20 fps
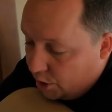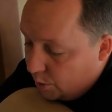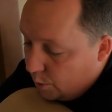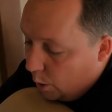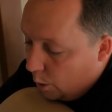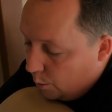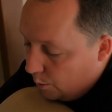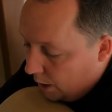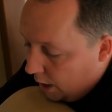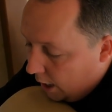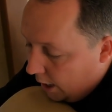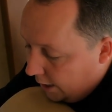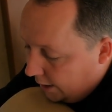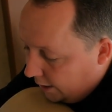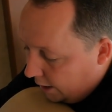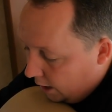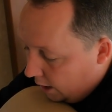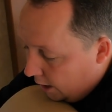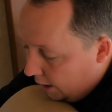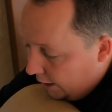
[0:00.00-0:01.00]

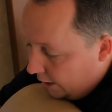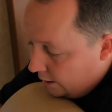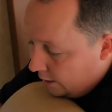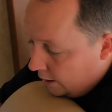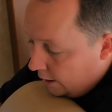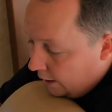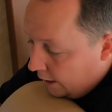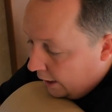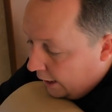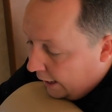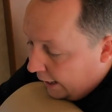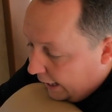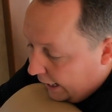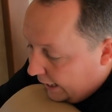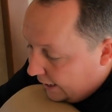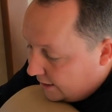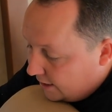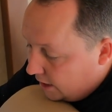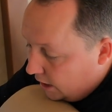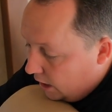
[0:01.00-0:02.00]
209.9.
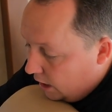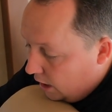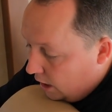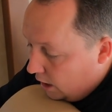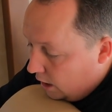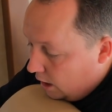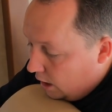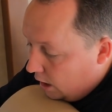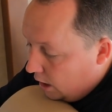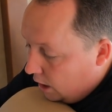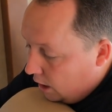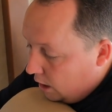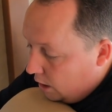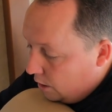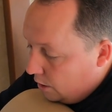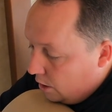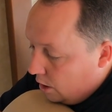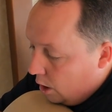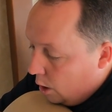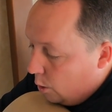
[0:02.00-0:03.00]
It's a,
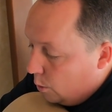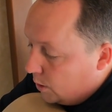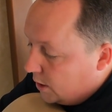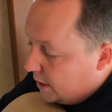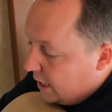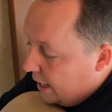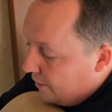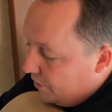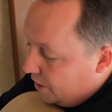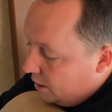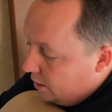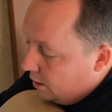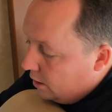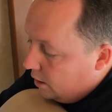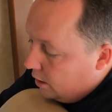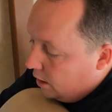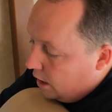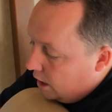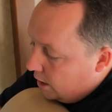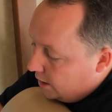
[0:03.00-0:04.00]
uh, a uh, 07
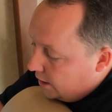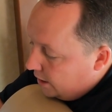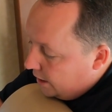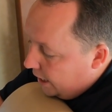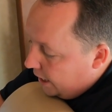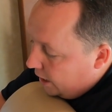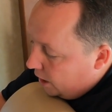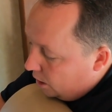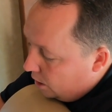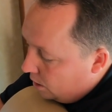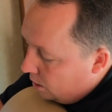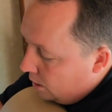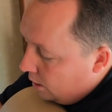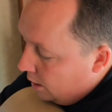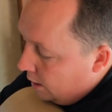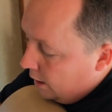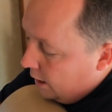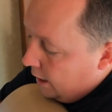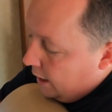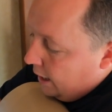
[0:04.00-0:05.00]
London Aire
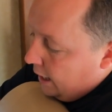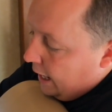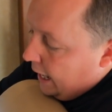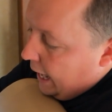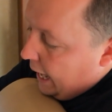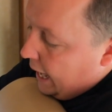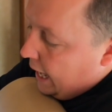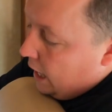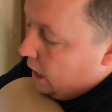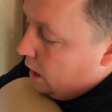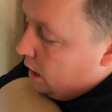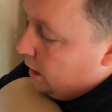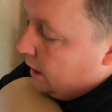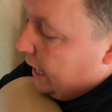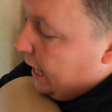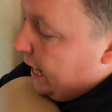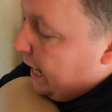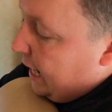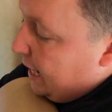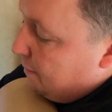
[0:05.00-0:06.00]

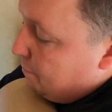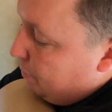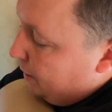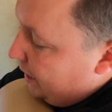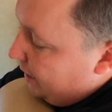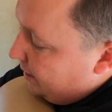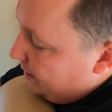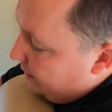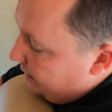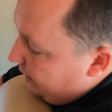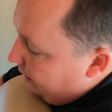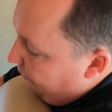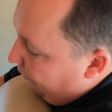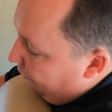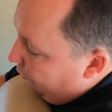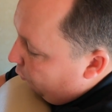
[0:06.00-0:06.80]
LABD